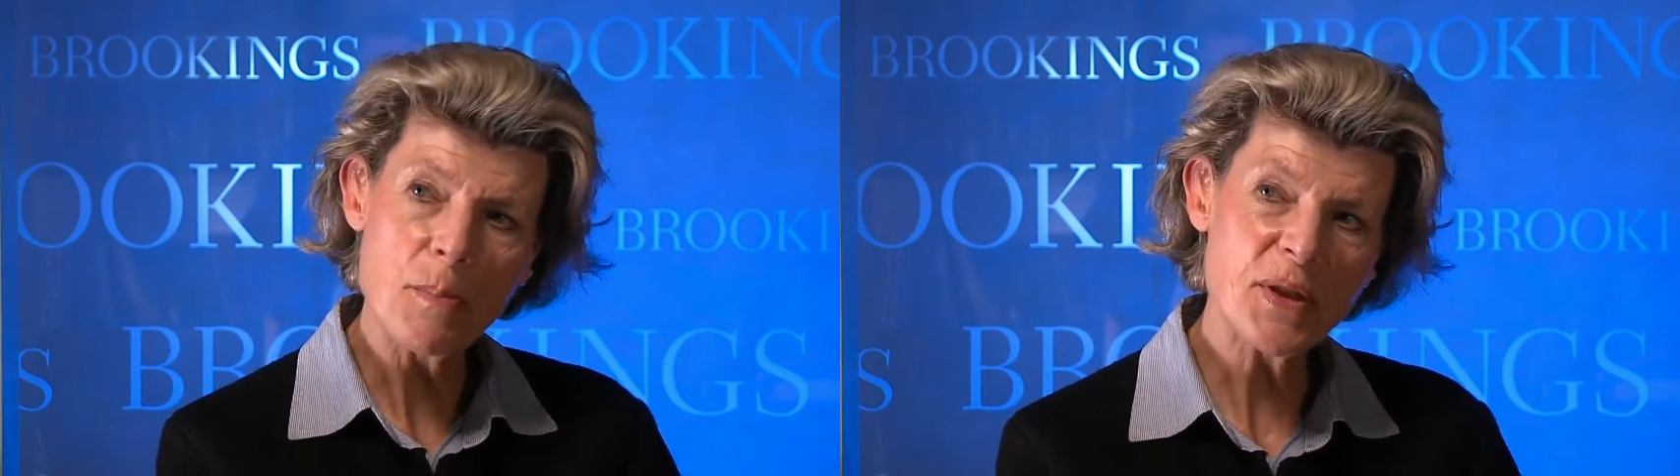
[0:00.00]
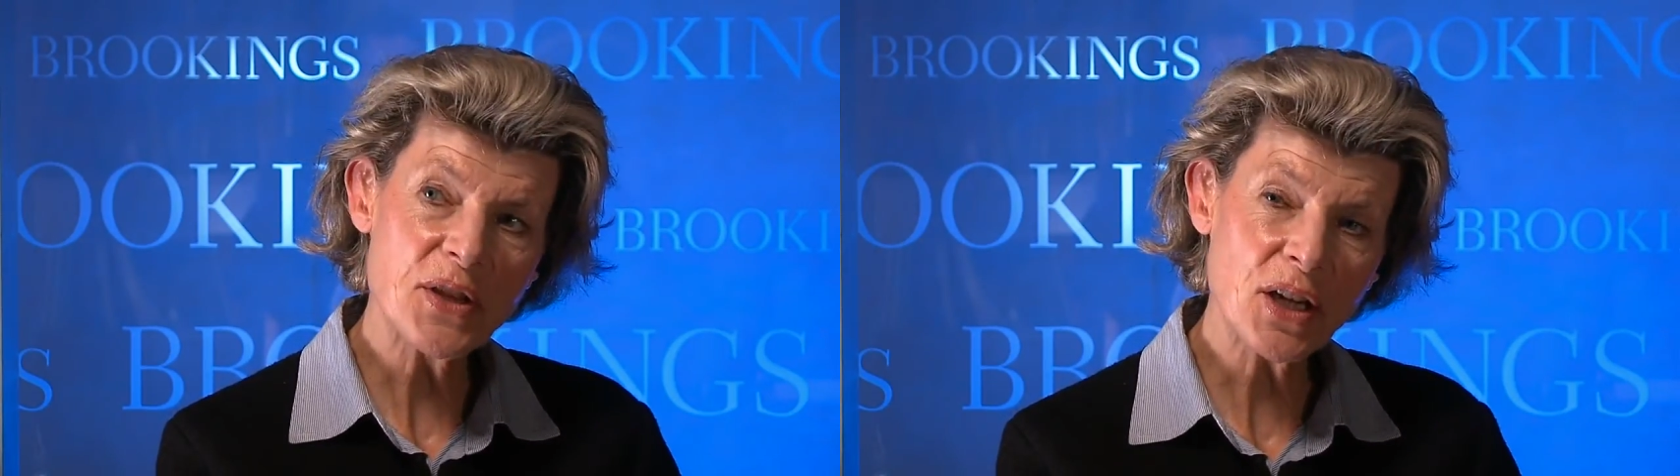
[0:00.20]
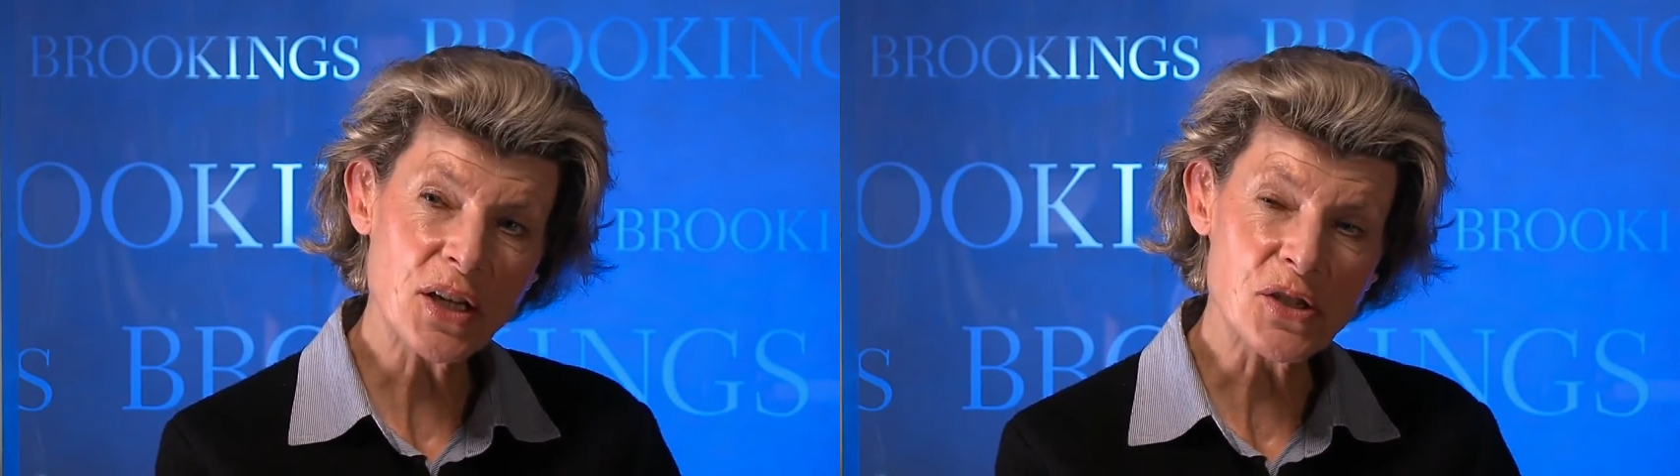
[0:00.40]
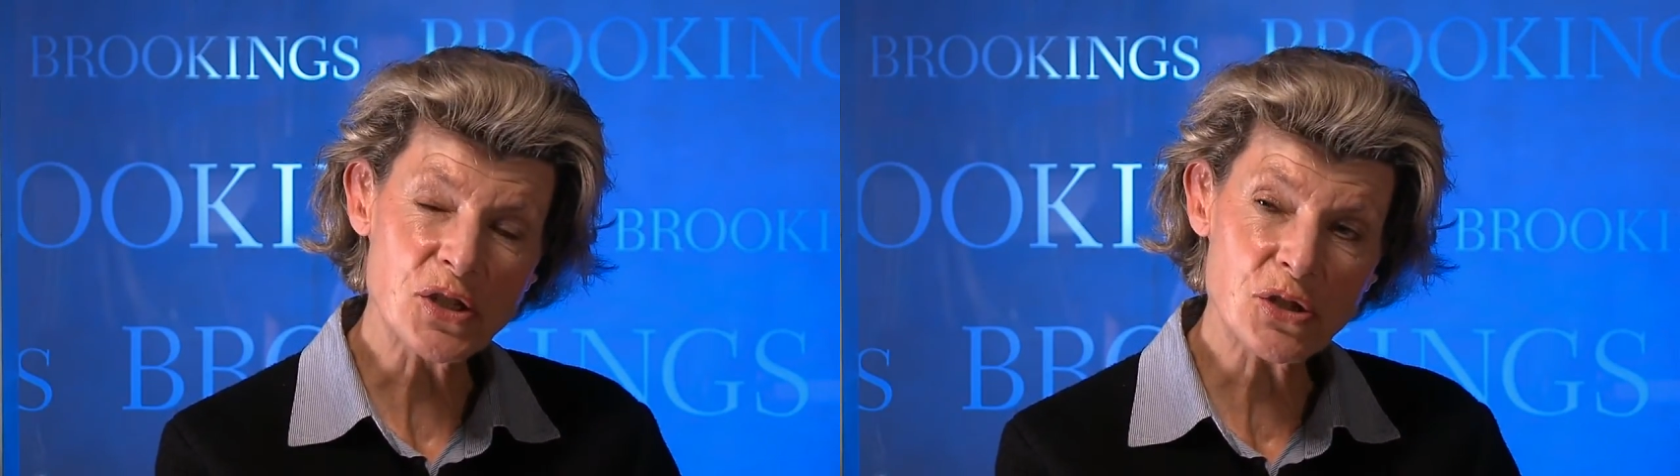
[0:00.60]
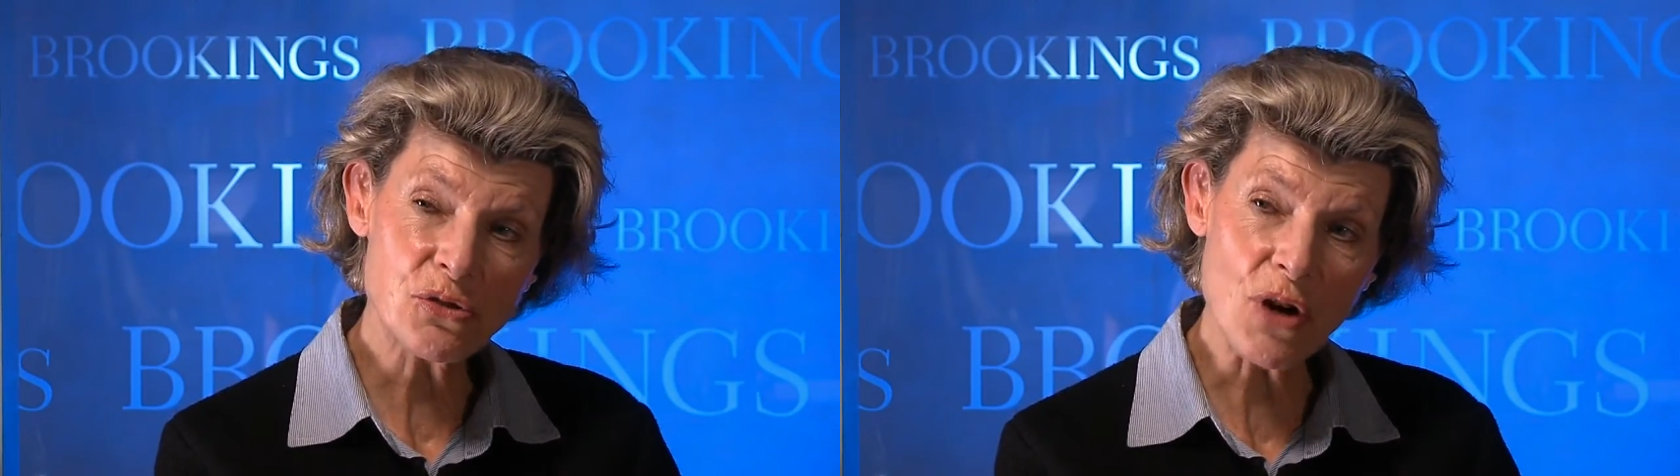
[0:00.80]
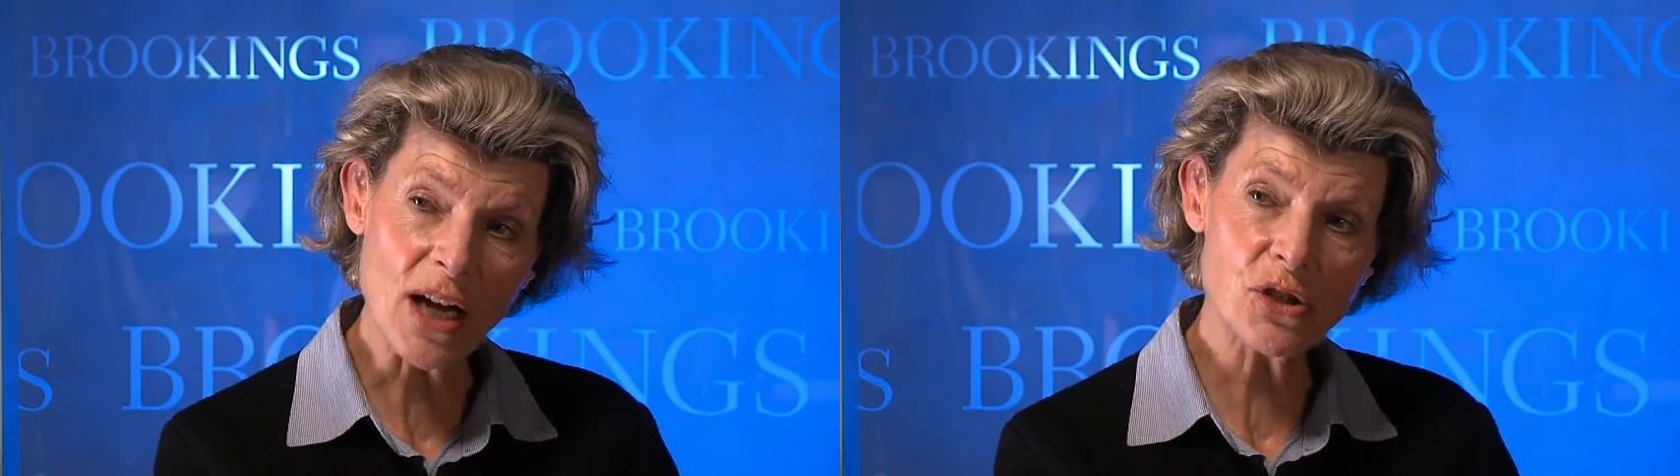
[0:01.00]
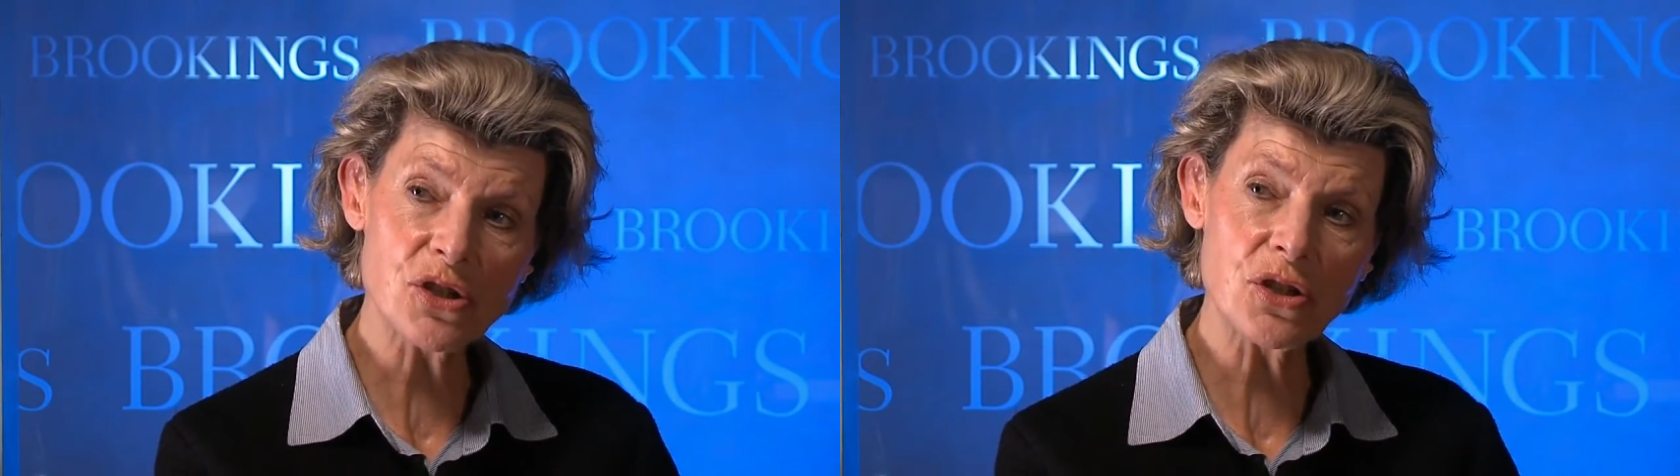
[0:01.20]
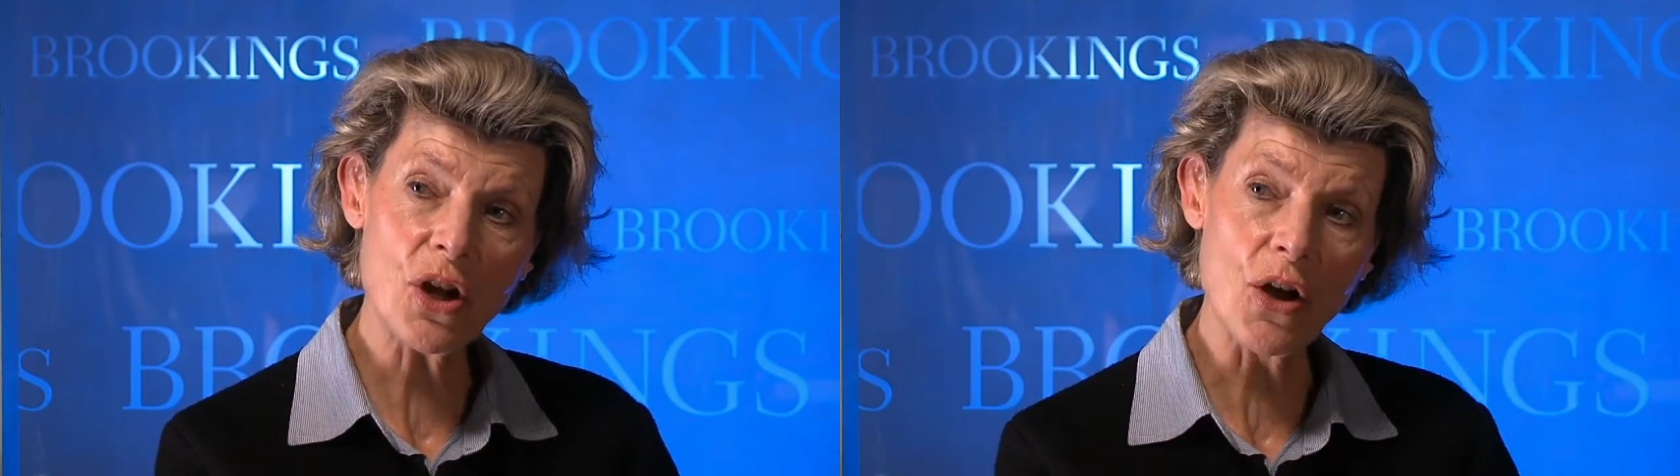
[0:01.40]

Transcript: But the construction